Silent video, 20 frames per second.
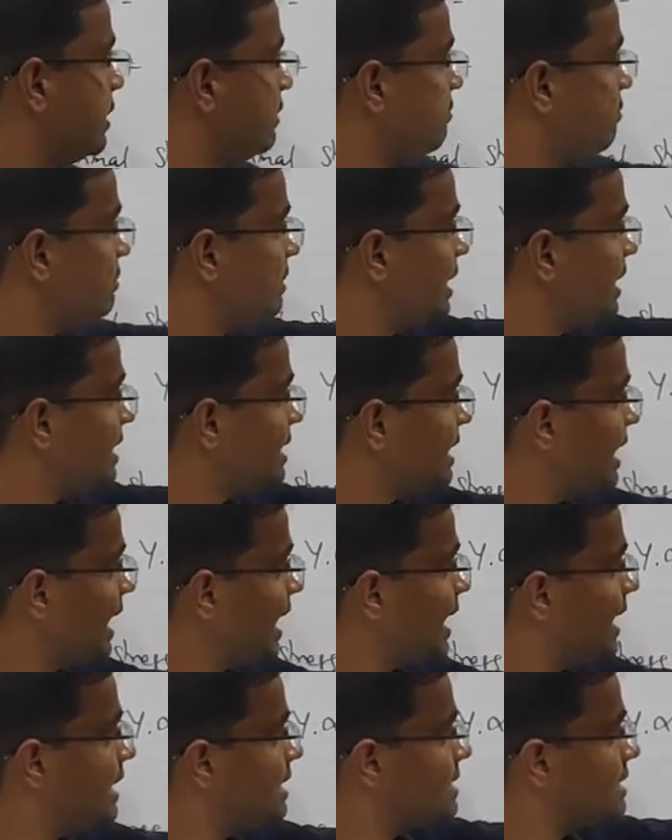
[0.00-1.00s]
if delta
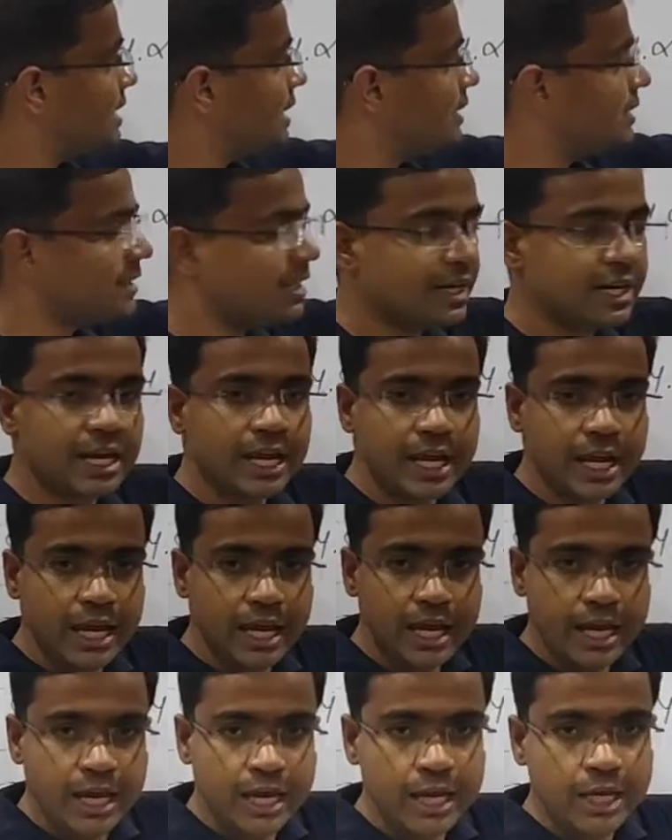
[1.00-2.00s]
L is greater than
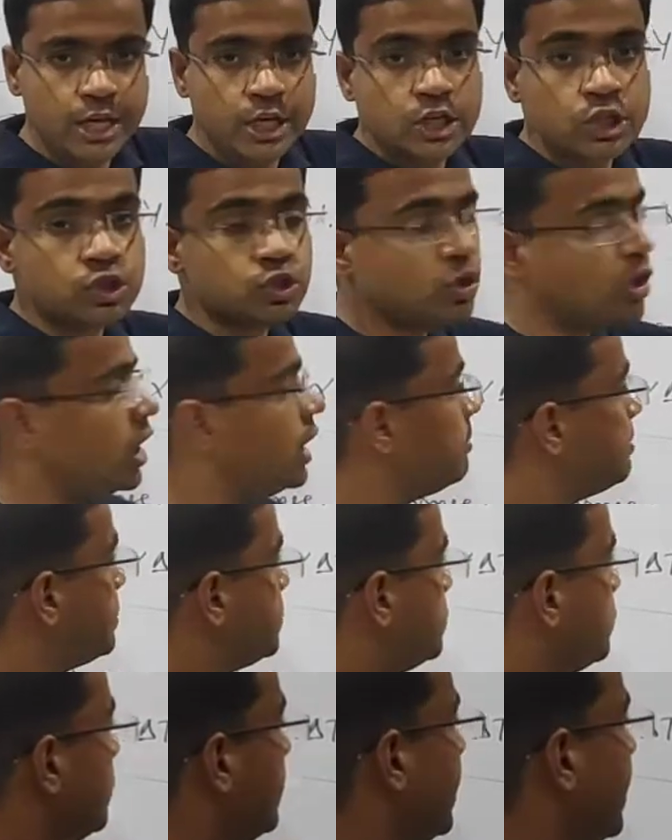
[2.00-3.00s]
A, so up
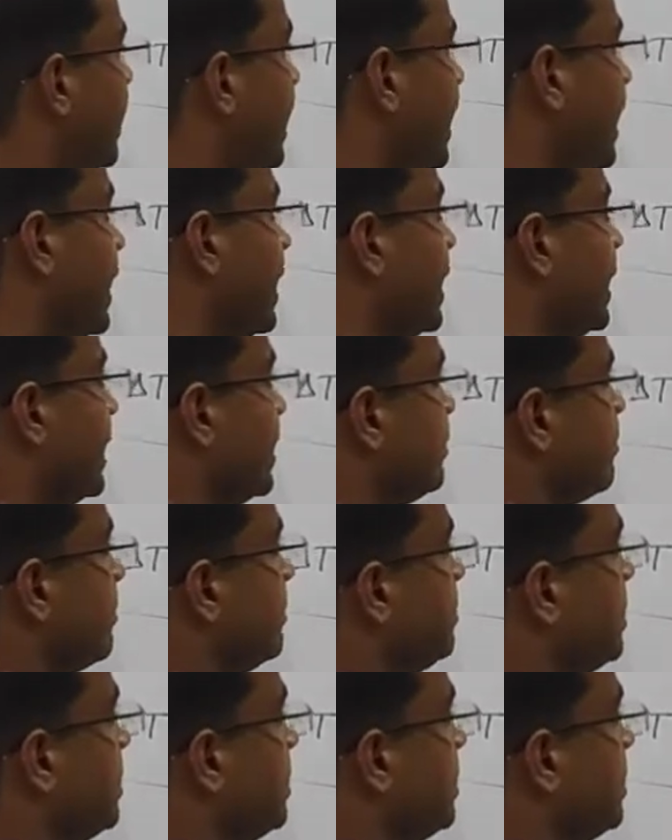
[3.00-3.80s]
to A it will